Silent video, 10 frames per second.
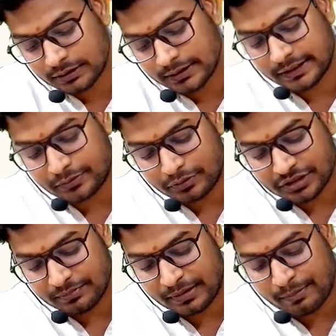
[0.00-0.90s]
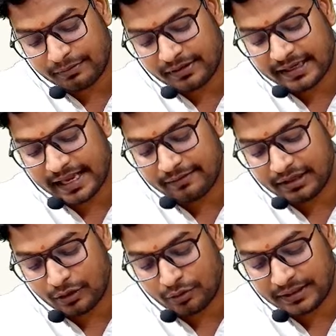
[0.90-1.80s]
in the question paper we are having
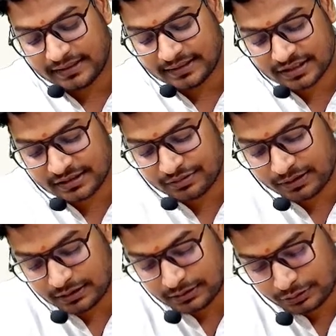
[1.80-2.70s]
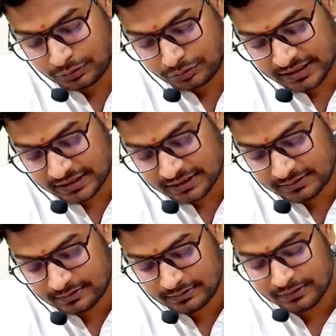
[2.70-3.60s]
how many sections? Two
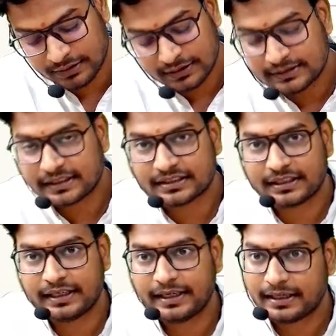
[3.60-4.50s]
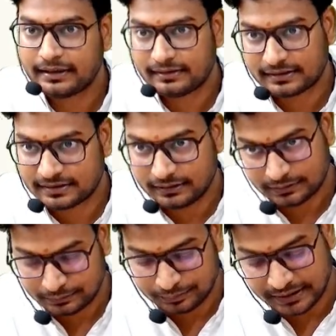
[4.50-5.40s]
sections, section A and section
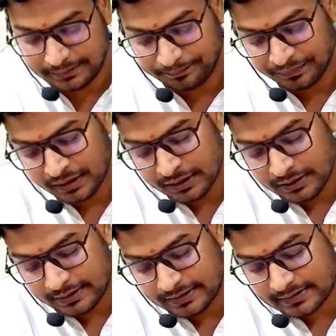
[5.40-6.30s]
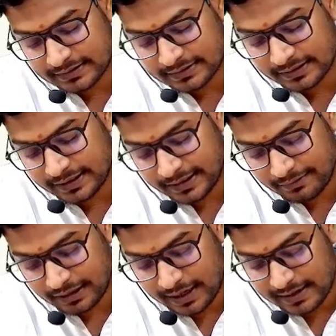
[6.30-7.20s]
B. In the section A, they
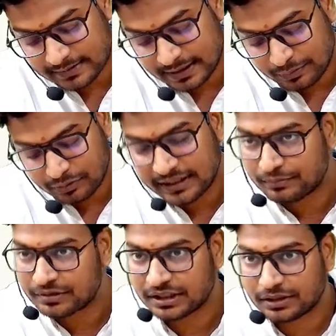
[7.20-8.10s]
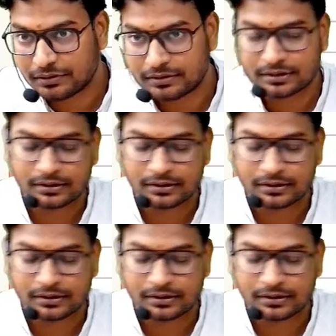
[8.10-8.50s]
will ask about the MCQs.